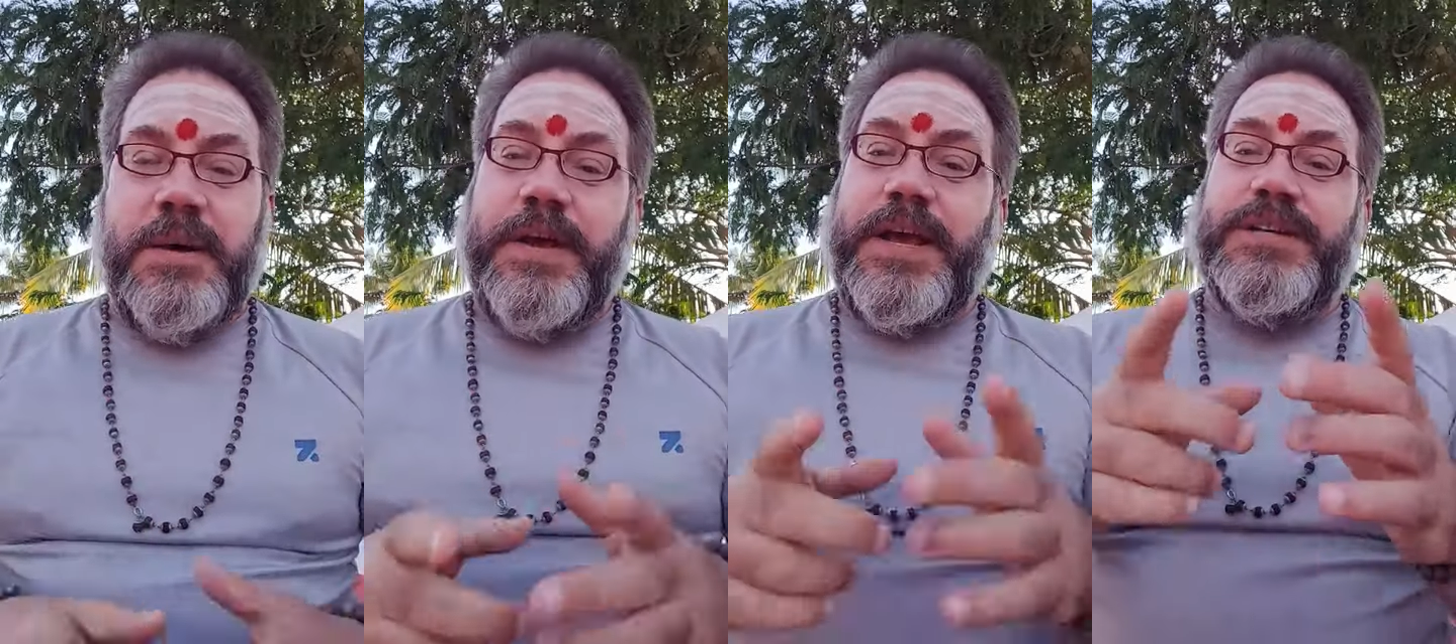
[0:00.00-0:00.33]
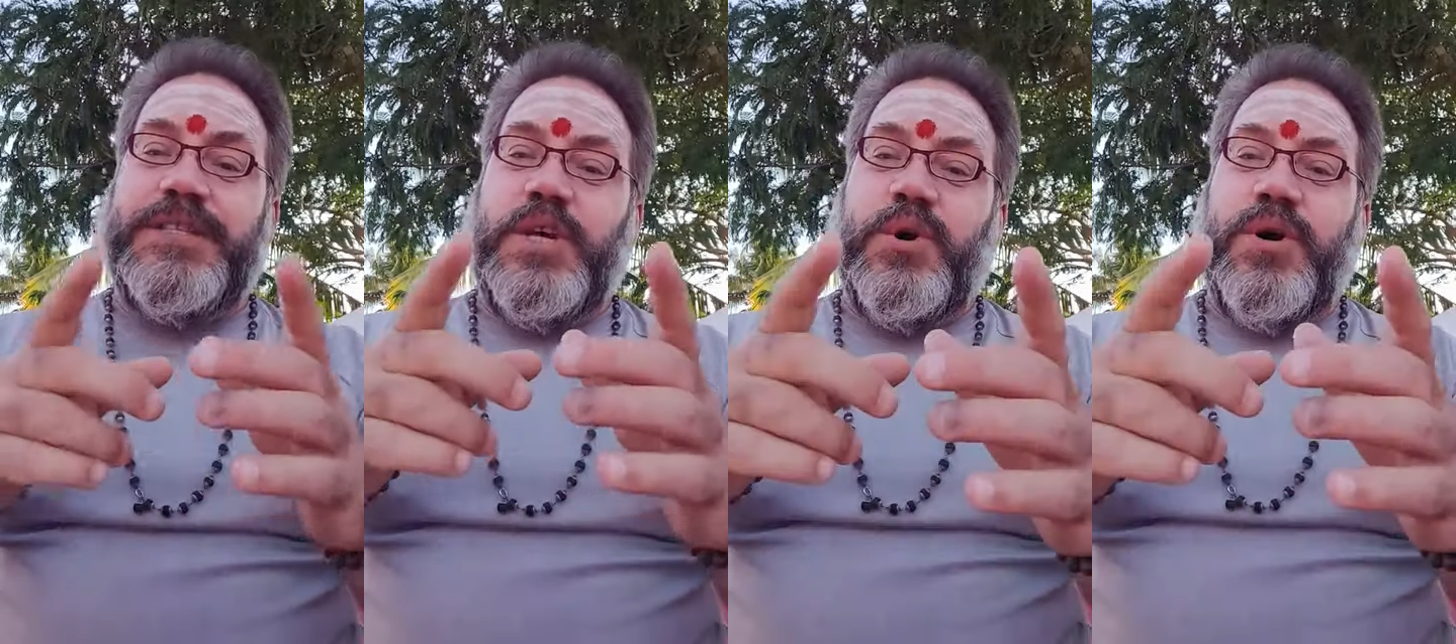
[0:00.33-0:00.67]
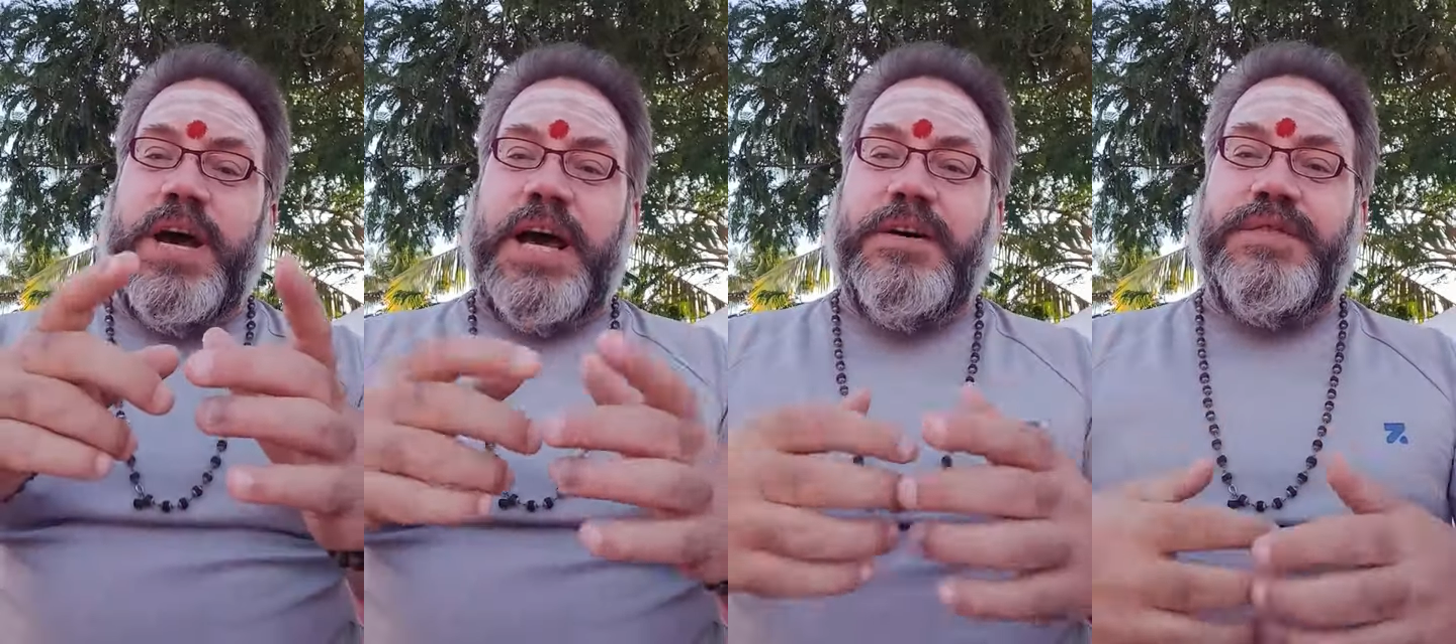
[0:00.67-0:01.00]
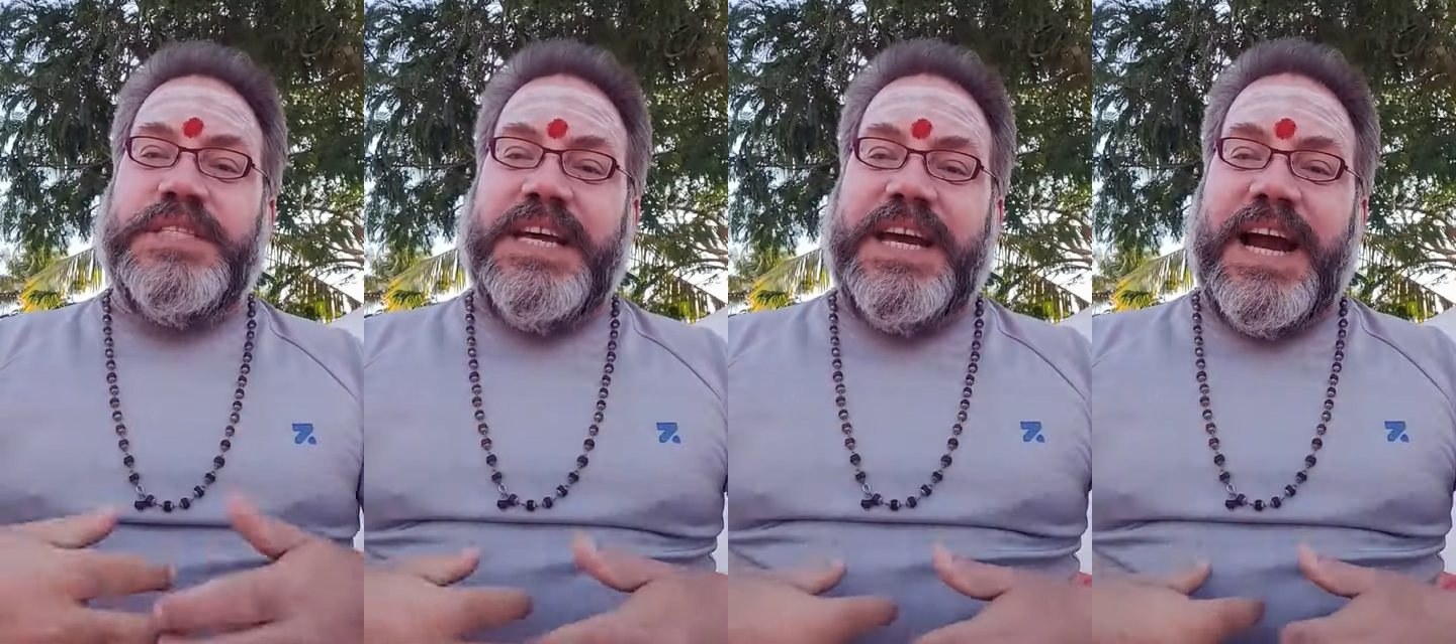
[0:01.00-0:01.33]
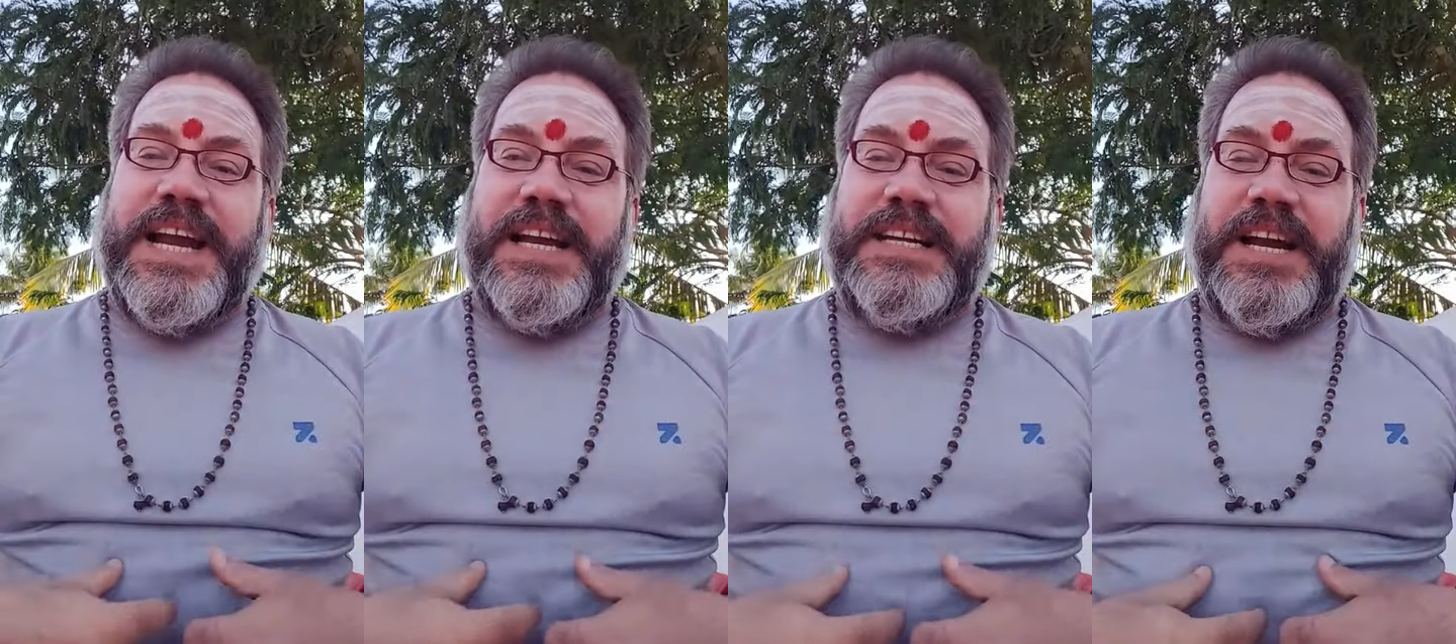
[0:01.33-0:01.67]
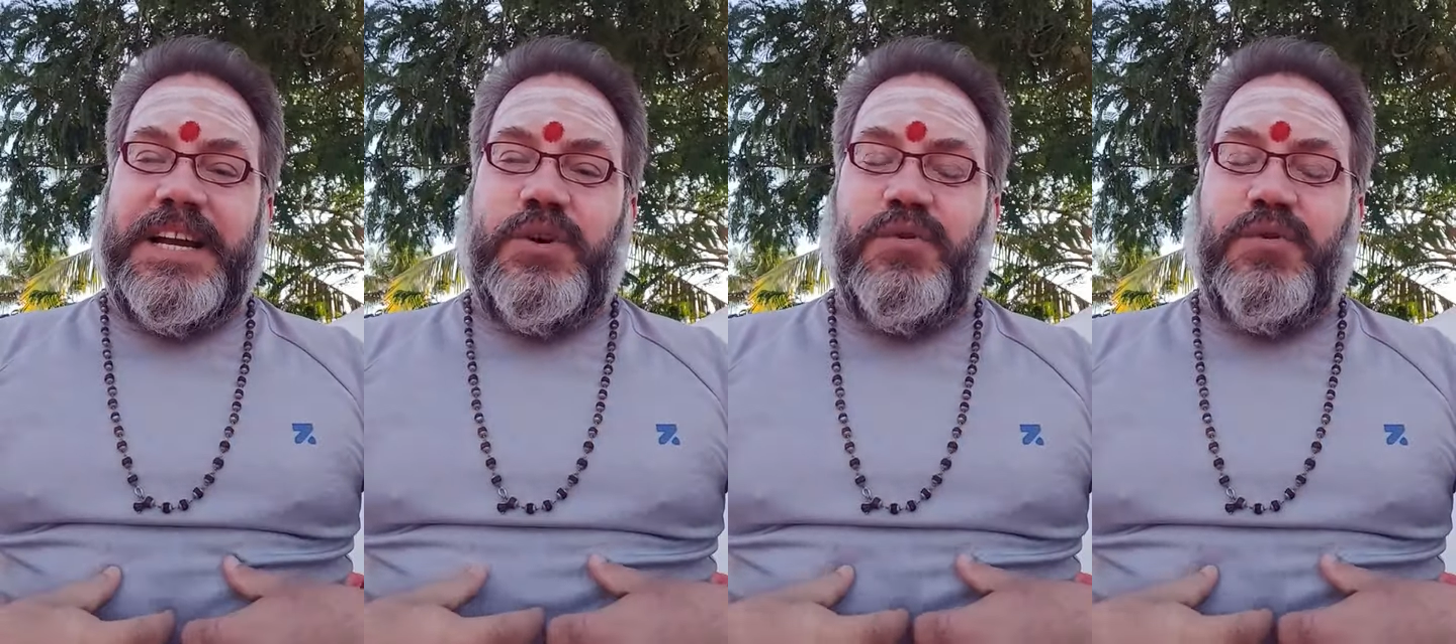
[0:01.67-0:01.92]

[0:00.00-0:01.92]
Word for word: because you have reconnected